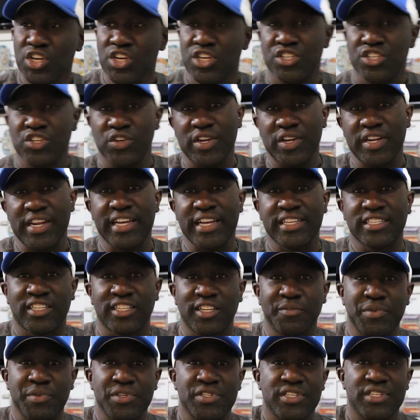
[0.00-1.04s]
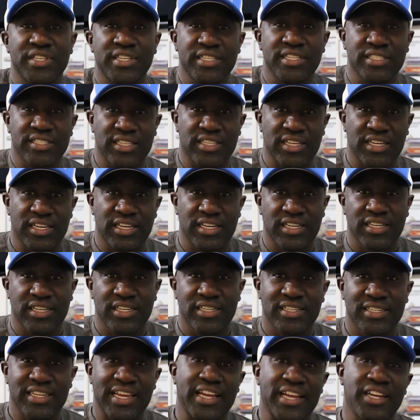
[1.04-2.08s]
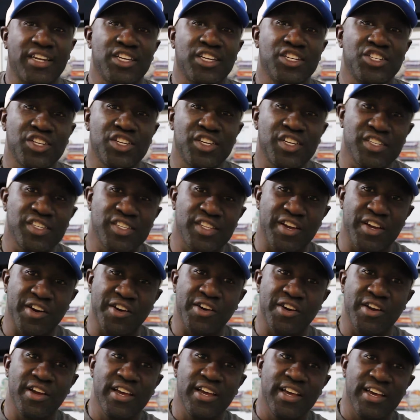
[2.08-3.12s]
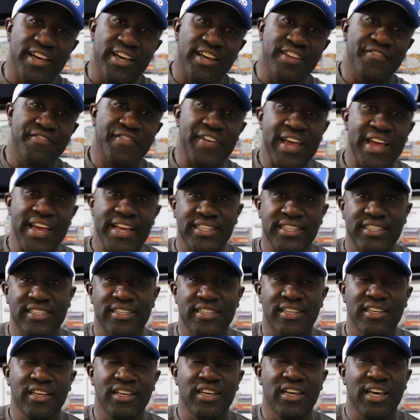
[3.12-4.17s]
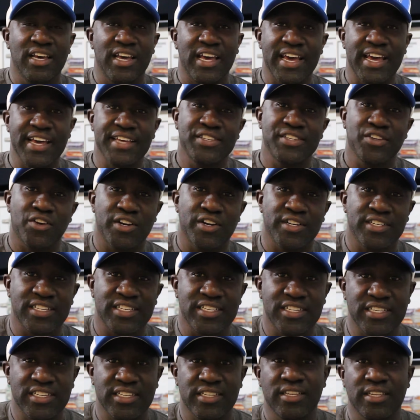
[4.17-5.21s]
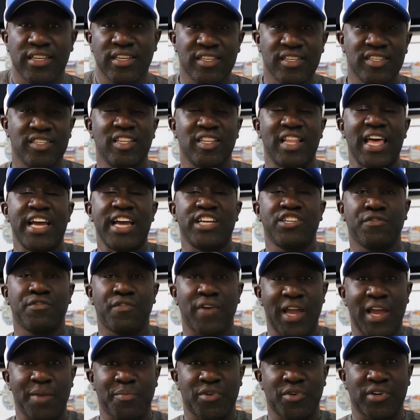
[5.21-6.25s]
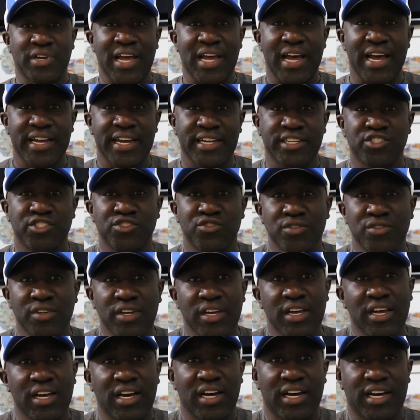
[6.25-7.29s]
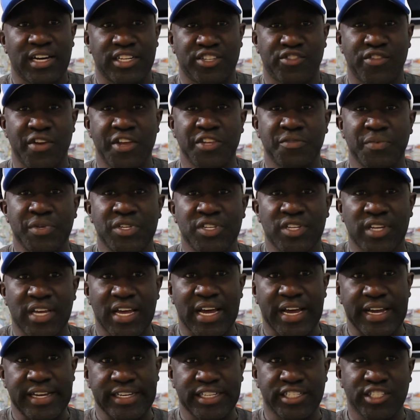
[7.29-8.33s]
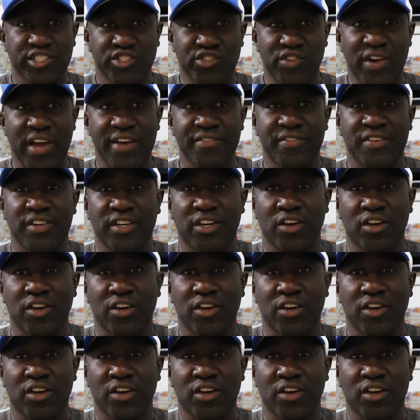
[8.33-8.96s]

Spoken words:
So the next clip you see is the technician is their advanced SRT/Viper guy, transmission guy driving the